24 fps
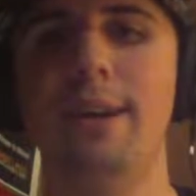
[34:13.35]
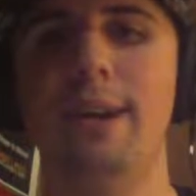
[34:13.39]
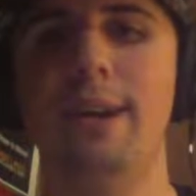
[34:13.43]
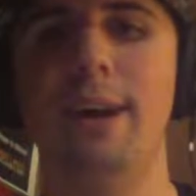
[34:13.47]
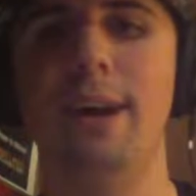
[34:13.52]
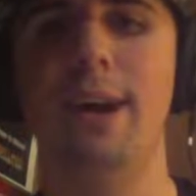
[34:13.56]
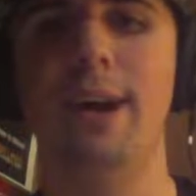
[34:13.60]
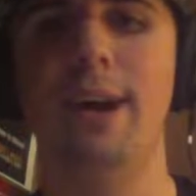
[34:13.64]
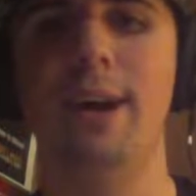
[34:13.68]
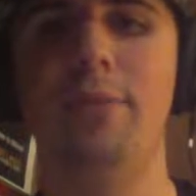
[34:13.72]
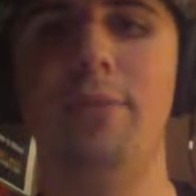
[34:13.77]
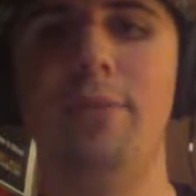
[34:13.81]

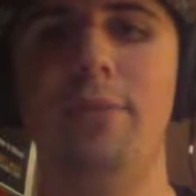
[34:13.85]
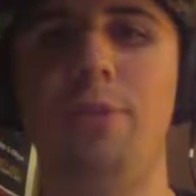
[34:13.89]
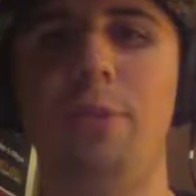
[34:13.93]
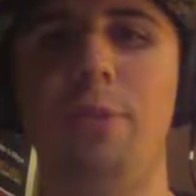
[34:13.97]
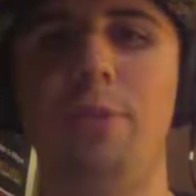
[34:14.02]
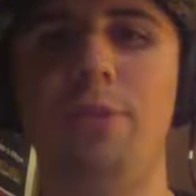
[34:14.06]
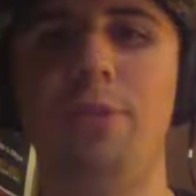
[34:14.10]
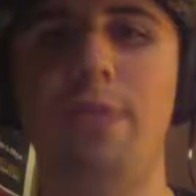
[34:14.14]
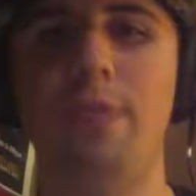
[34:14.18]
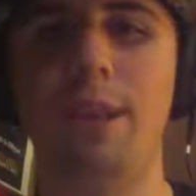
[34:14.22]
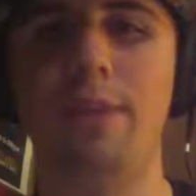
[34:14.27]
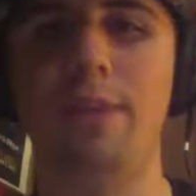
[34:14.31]
So
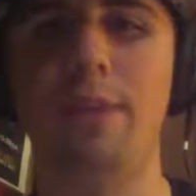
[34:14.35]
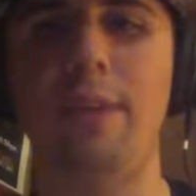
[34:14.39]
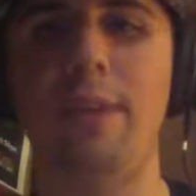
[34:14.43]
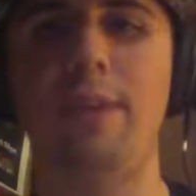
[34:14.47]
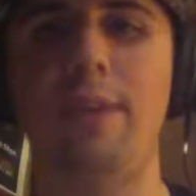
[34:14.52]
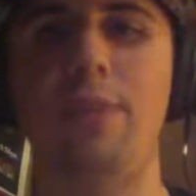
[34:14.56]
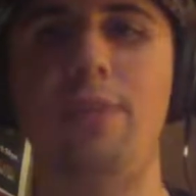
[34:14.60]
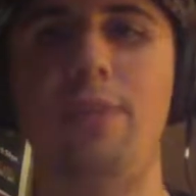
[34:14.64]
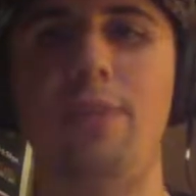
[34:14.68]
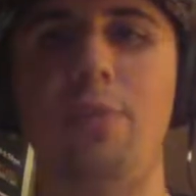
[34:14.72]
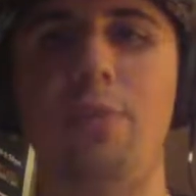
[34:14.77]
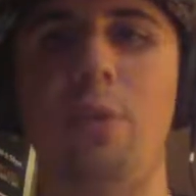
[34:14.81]
it seems like
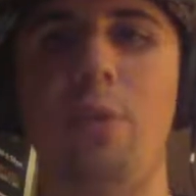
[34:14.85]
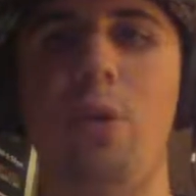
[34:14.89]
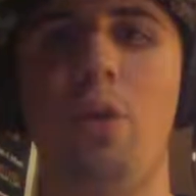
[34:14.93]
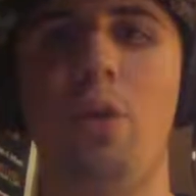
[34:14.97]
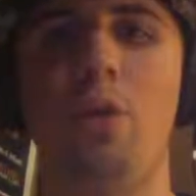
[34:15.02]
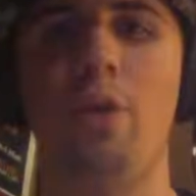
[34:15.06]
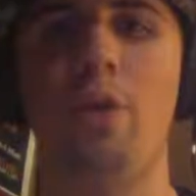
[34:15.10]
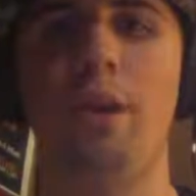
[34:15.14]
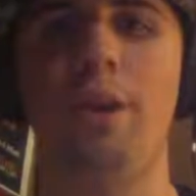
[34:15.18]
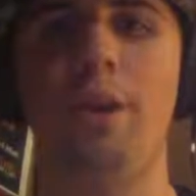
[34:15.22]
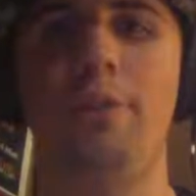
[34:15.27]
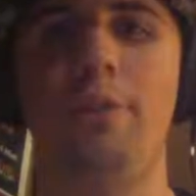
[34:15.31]
this is
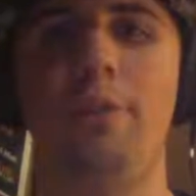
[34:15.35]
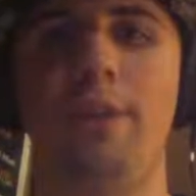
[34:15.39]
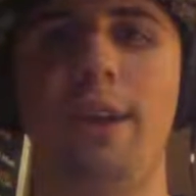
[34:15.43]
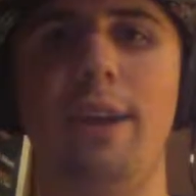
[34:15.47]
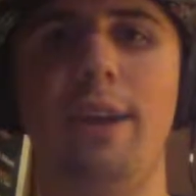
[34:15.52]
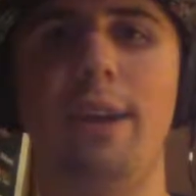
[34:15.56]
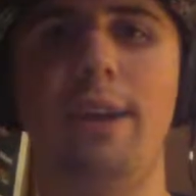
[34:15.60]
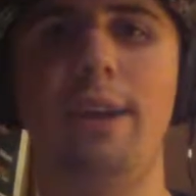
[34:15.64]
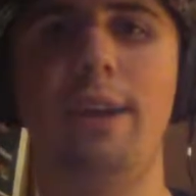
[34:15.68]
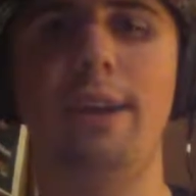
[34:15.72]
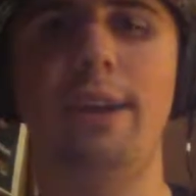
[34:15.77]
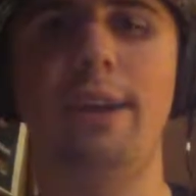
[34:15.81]
more of
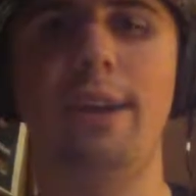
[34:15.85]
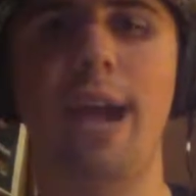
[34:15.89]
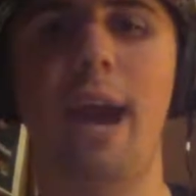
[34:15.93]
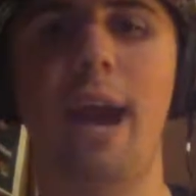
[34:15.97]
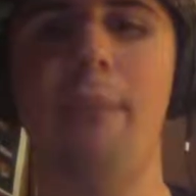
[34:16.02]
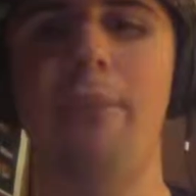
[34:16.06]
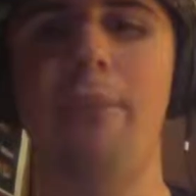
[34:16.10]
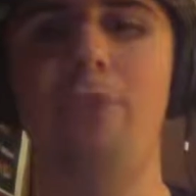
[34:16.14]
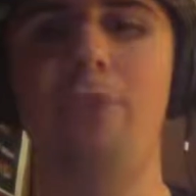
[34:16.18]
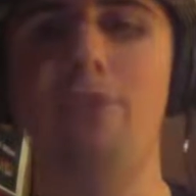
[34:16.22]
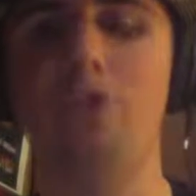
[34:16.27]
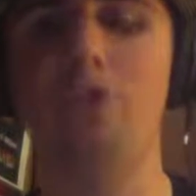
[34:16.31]
a
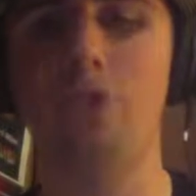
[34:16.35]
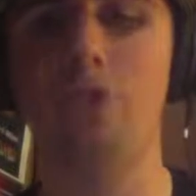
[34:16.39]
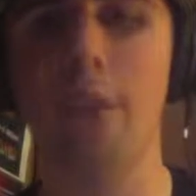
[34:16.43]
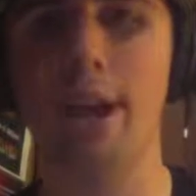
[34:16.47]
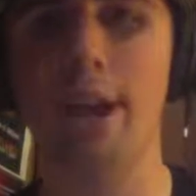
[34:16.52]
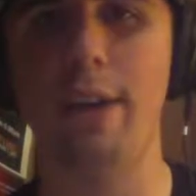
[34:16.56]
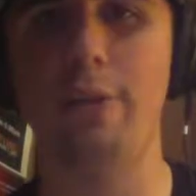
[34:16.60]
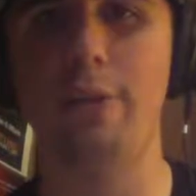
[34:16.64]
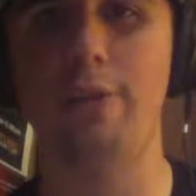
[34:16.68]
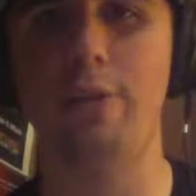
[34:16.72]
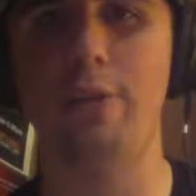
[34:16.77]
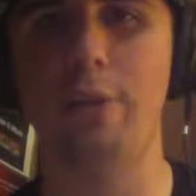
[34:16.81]
common
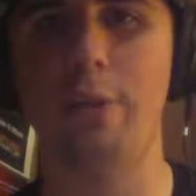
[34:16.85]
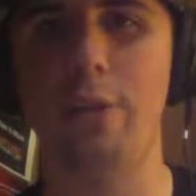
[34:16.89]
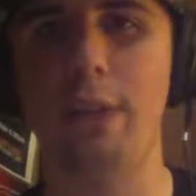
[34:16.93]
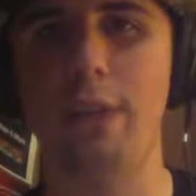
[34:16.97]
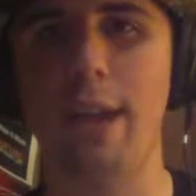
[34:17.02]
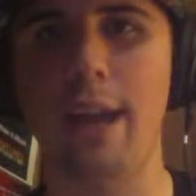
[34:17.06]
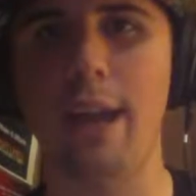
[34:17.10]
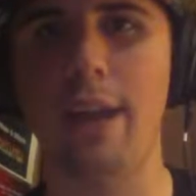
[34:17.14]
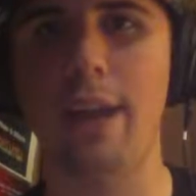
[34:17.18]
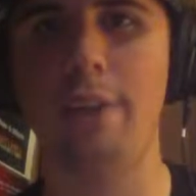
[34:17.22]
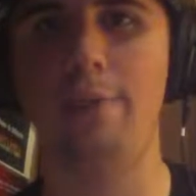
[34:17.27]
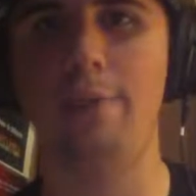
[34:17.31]
trend for the
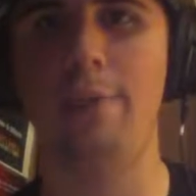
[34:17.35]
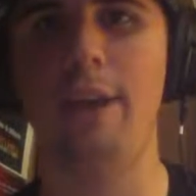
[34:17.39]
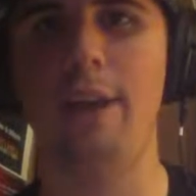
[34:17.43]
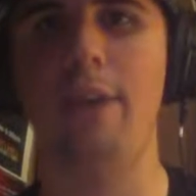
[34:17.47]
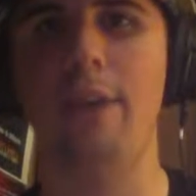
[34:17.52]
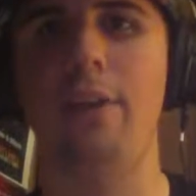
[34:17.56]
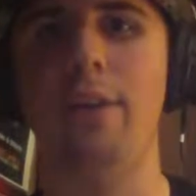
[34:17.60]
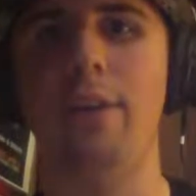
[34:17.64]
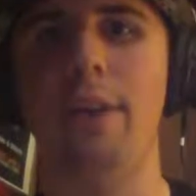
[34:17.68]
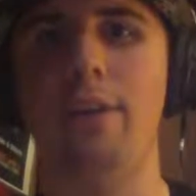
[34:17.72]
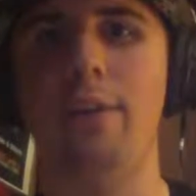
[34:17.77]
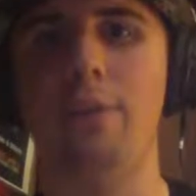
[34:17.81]

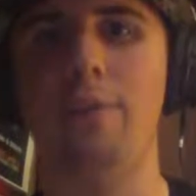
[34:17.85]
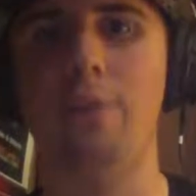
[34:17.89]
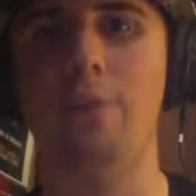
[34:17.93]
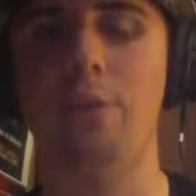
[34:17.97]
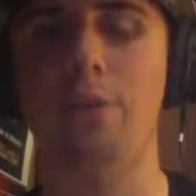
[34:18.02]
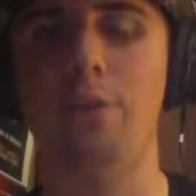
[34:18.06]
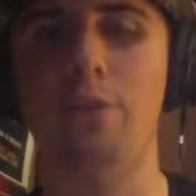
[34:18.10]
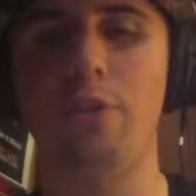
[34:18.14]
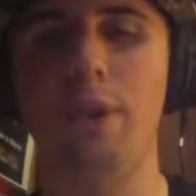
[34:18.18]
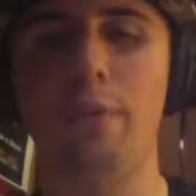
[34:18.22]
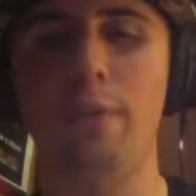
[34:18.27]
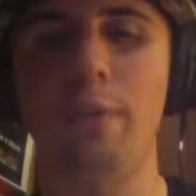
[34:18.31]
NFL and for
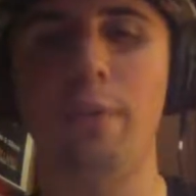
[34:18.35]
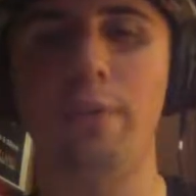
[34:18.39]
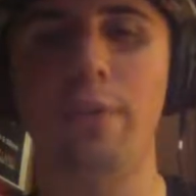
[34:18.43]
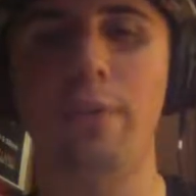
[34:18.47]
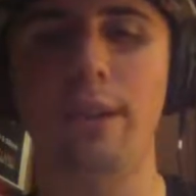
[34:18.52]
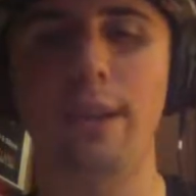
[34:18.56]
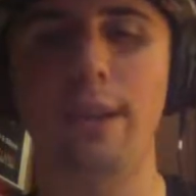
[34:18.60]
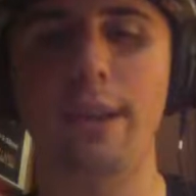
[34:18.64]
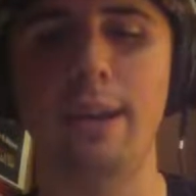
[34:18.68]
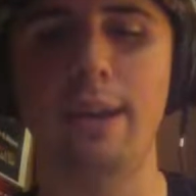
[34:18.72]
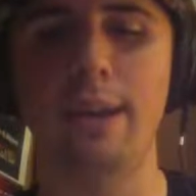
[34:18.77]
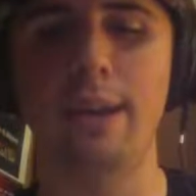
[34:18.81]
some of
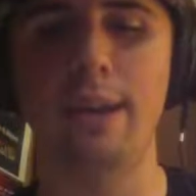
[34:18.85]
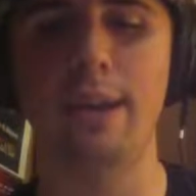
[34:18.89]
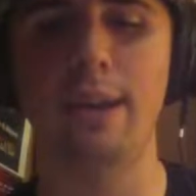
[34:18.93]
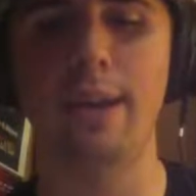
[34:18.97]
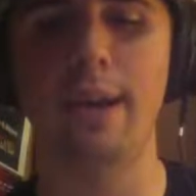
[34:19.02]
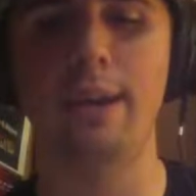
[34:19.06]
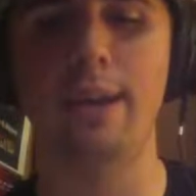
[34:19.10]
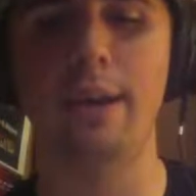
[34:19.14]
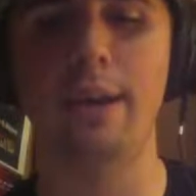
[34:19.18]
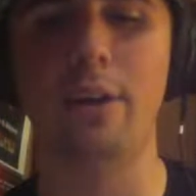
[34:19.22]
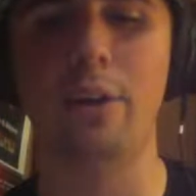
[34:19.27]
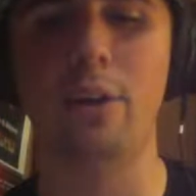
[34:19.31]
the
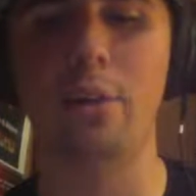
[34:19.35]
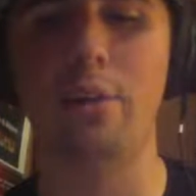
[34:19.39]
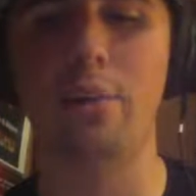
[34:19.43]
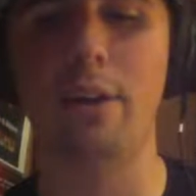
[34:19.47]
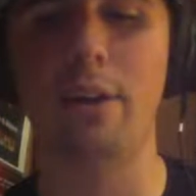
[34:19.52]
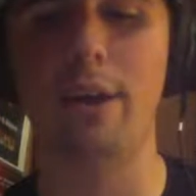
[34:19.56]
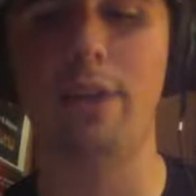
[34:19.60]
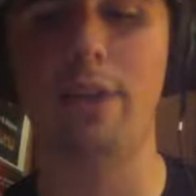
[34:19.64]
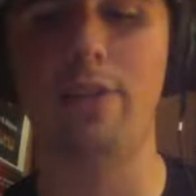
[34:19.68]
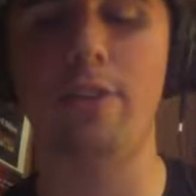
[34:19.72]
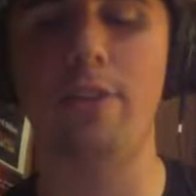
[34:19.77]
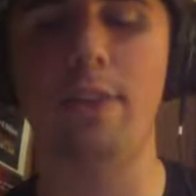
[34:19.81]
younger
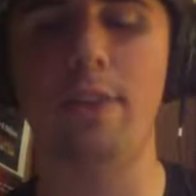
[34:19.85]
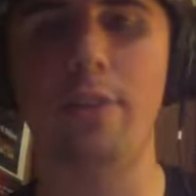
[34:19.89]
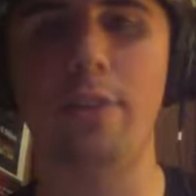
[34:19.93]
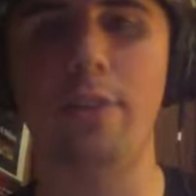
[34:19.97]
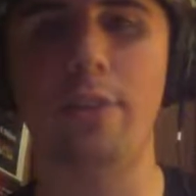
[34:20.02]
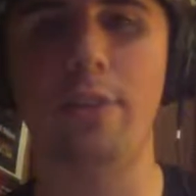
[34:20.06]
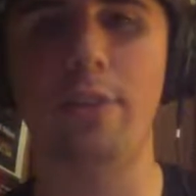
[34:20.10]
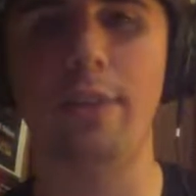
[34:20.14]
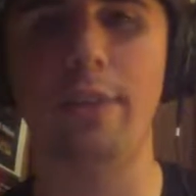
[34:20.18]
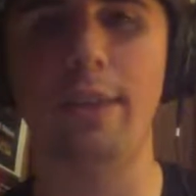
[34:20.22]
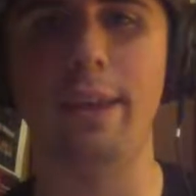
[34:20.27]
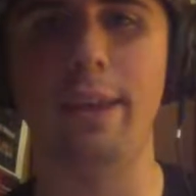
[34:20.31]
players in the
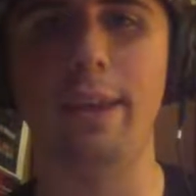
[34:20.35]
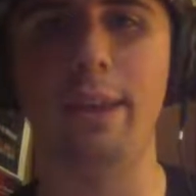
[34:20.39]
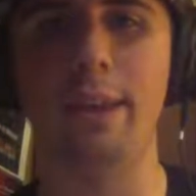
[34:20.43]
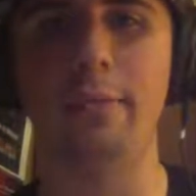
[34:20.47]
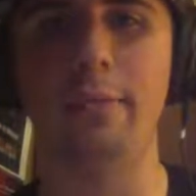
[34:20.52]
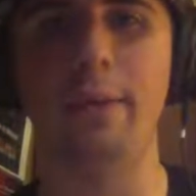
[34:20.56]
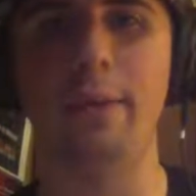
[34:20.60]
league.